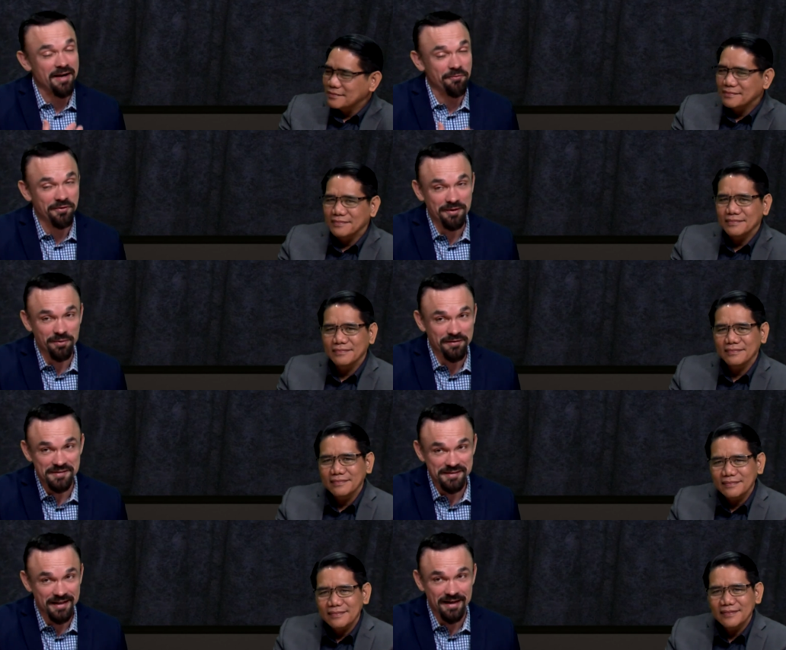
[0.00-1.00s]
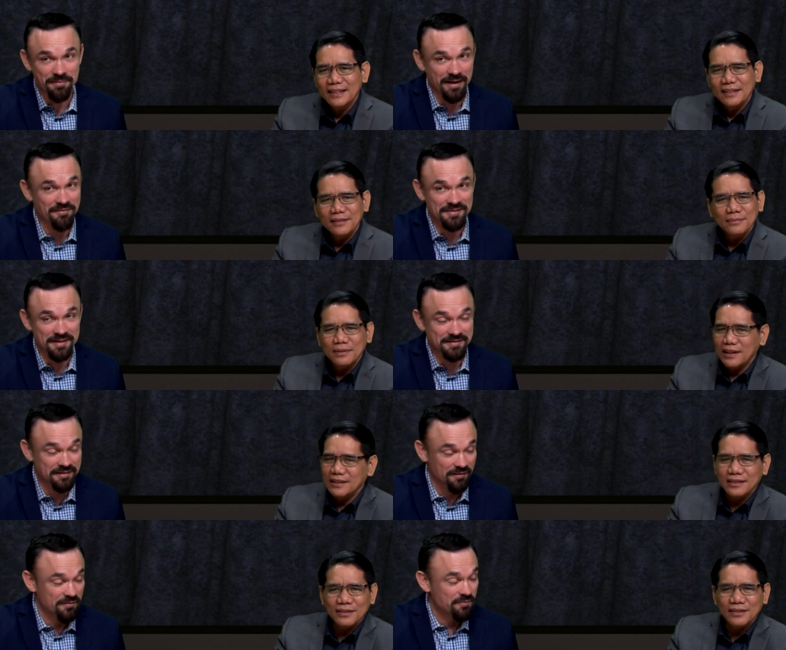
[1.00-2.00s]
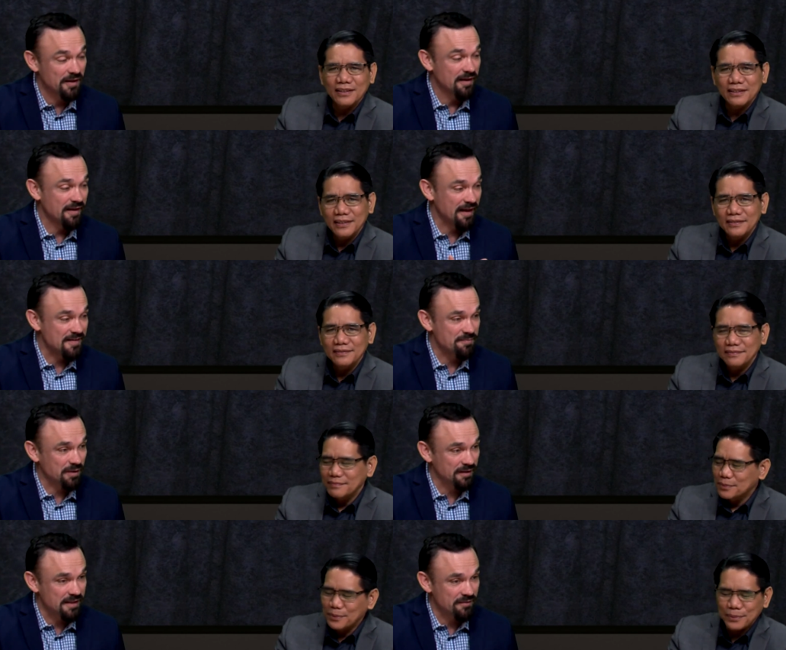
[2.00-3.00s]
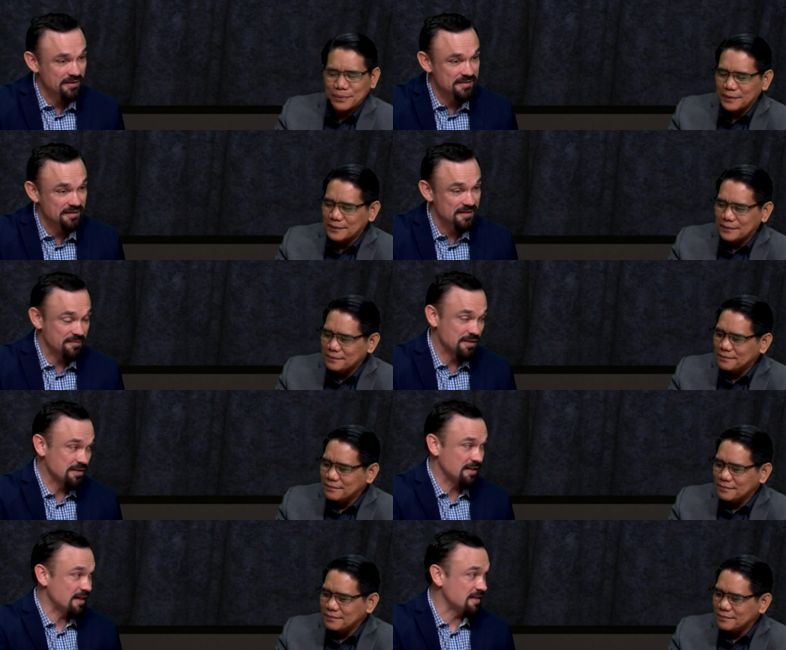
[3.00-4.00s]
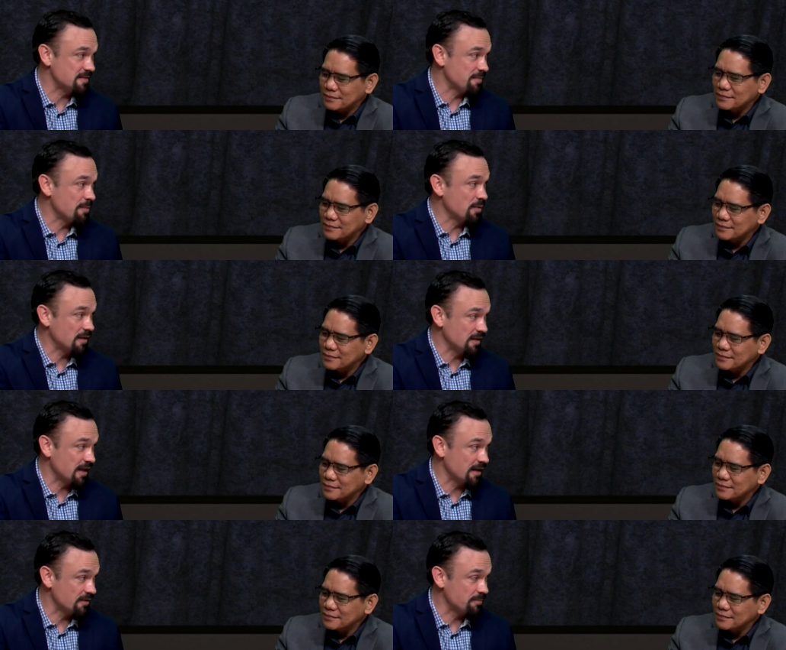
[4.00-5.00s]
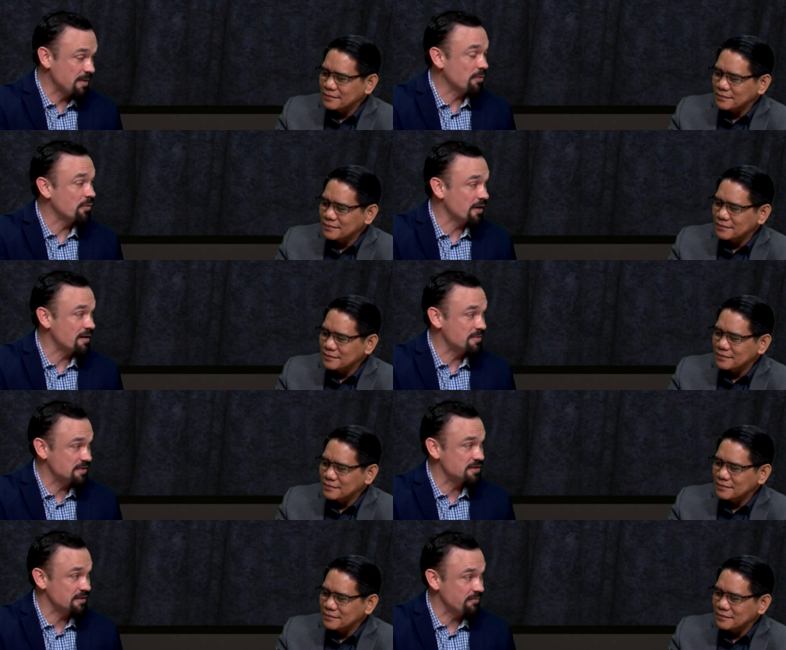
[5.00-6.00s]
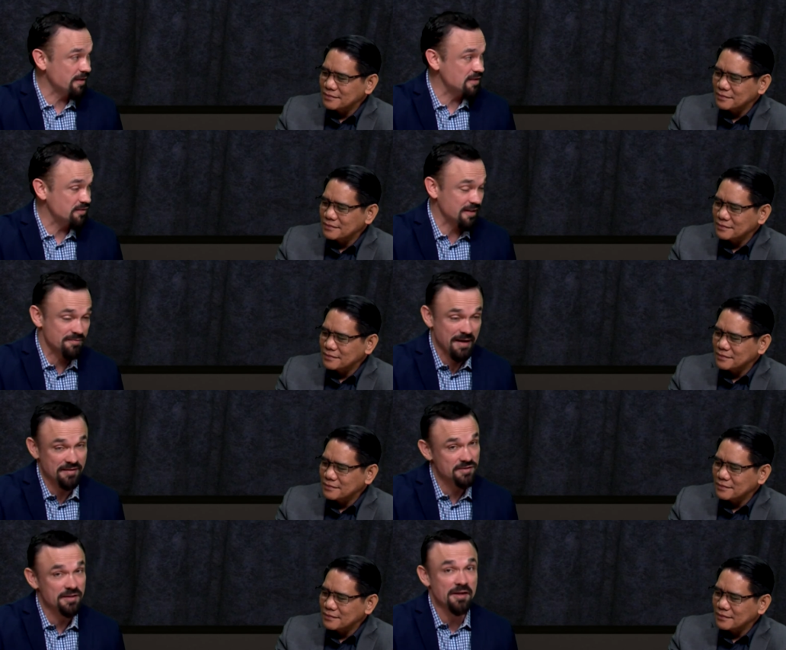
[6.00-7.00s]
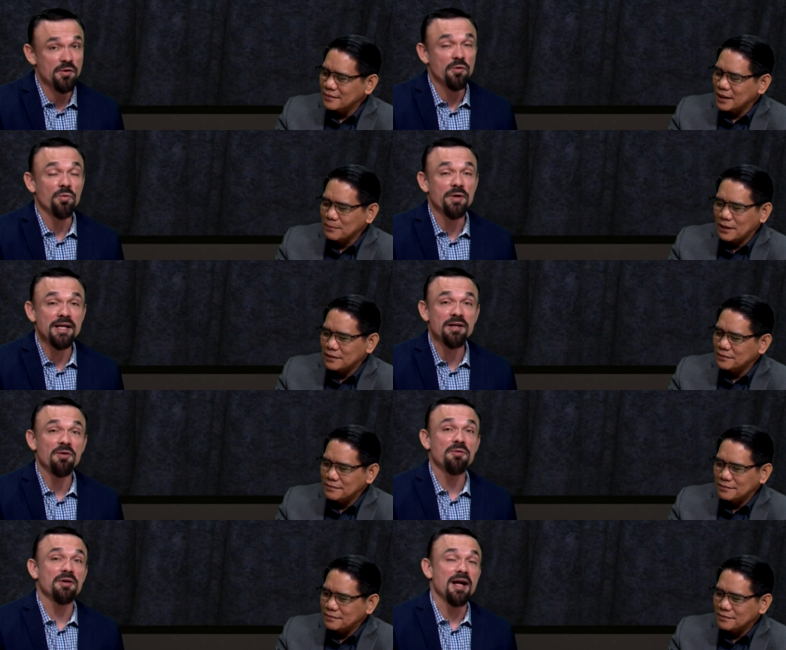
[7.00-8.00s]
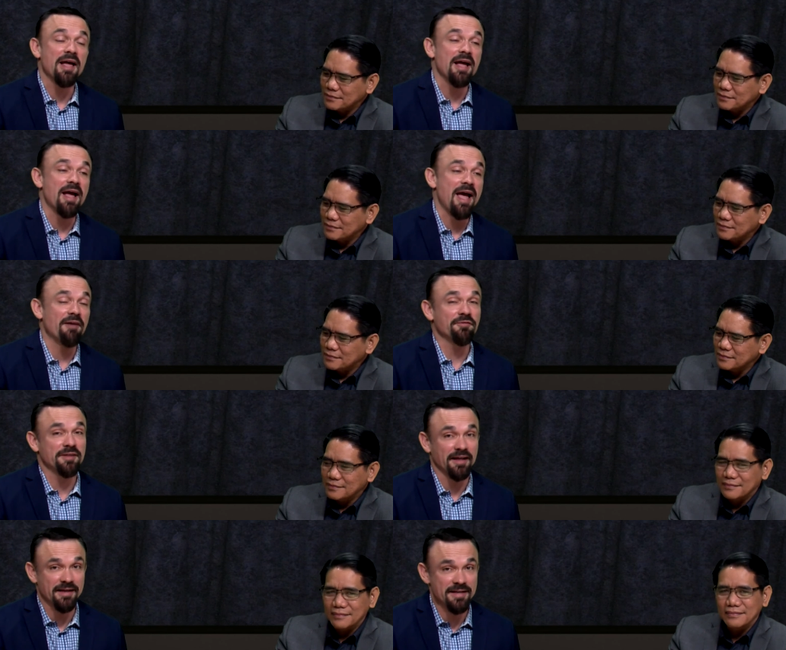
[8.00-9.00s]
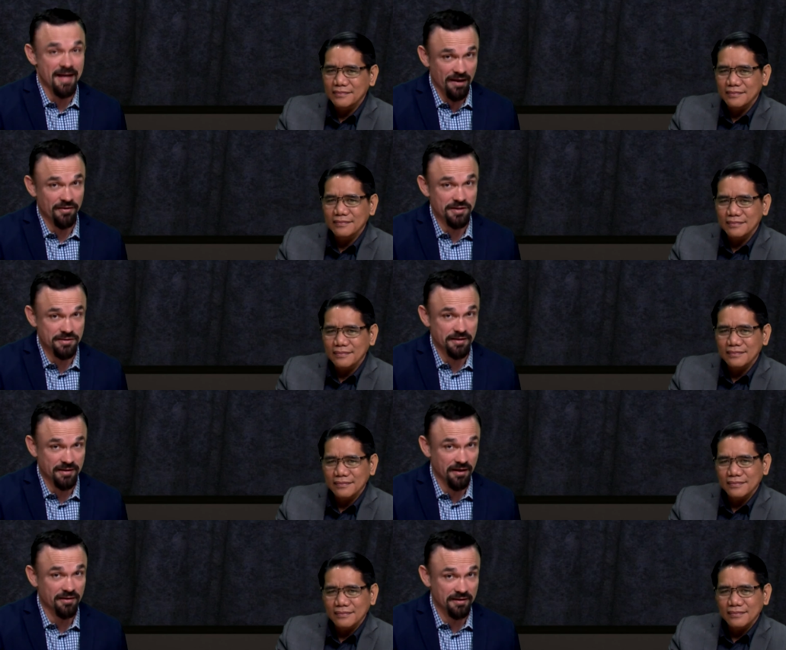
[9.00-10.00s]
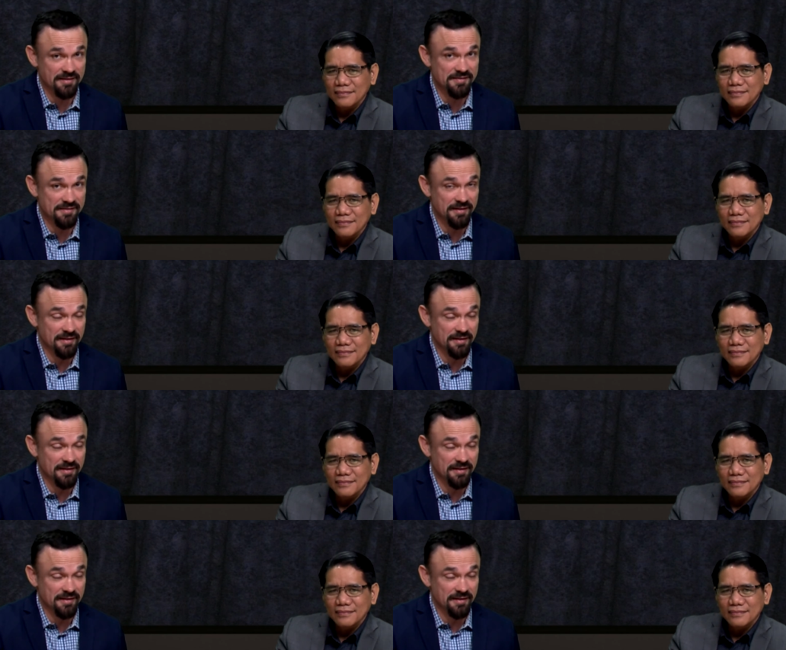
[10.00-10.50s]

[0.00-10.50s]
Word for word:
Speaker 1: really believe this cannot be emphasized enough. Praise the Lord. As believers, especially as people like people who are in a position of ministry as pastors, we don't have to acknowledge the darkness